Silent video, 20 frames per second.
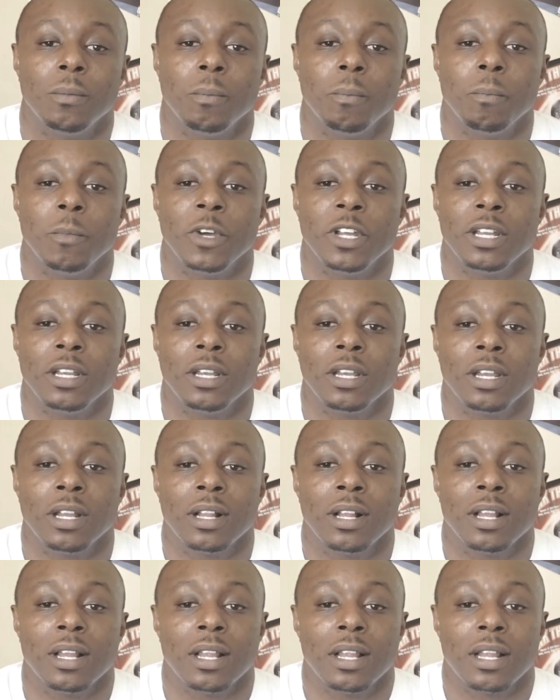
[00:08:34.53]
But
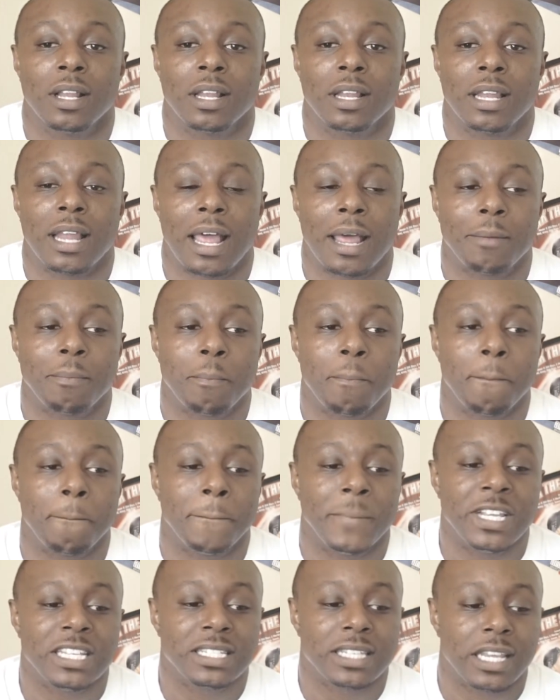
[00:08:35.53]

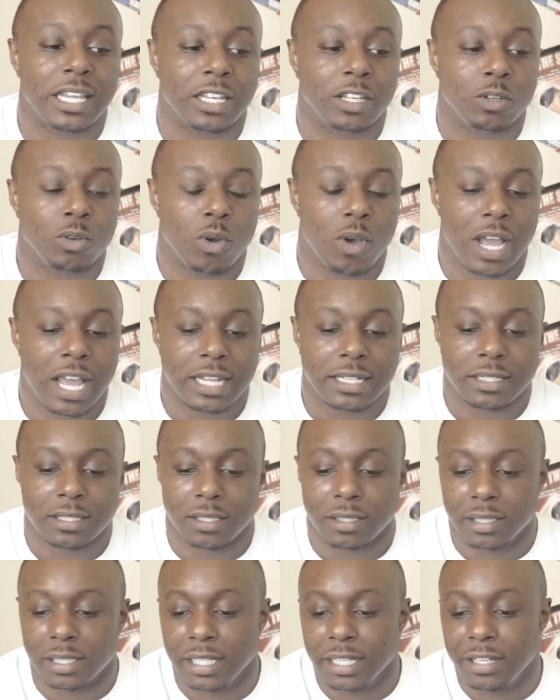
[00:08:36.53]
me saying you don't have to
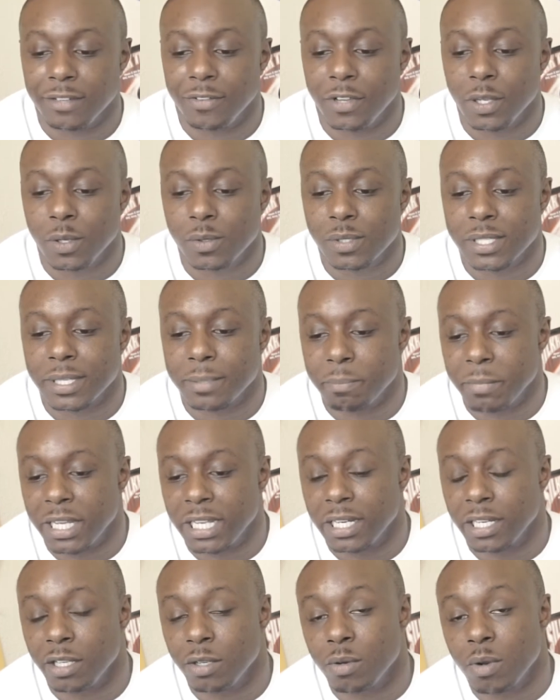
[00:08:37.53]
leave Houston,
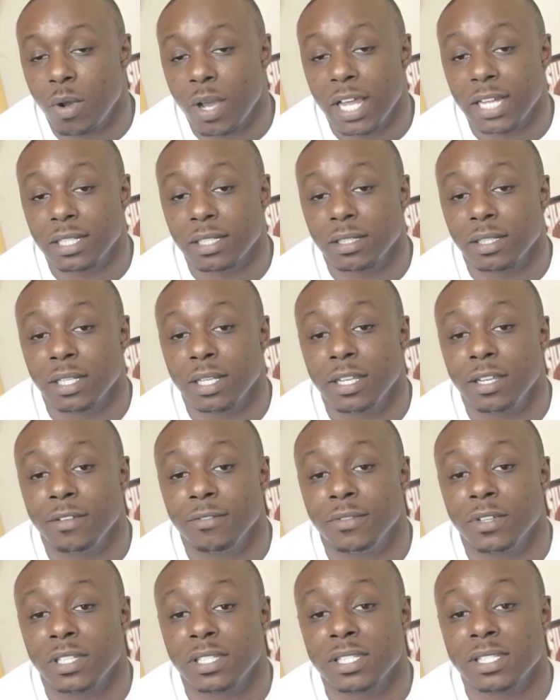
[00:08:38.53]
meaning you don't have to
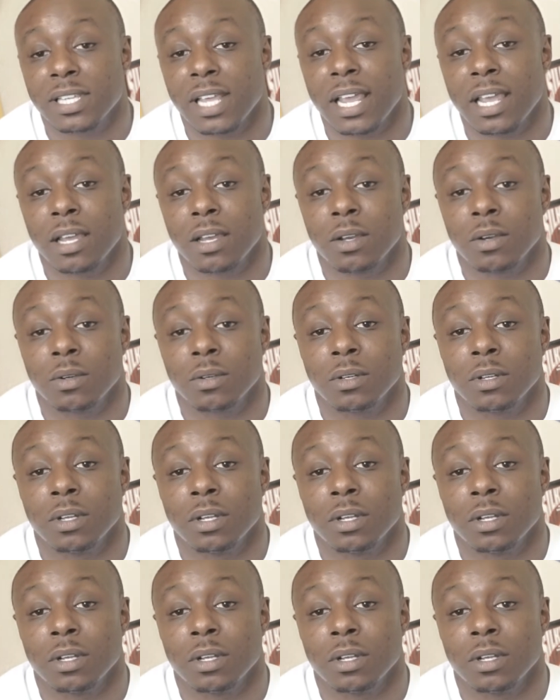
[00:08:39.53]
leave the sound.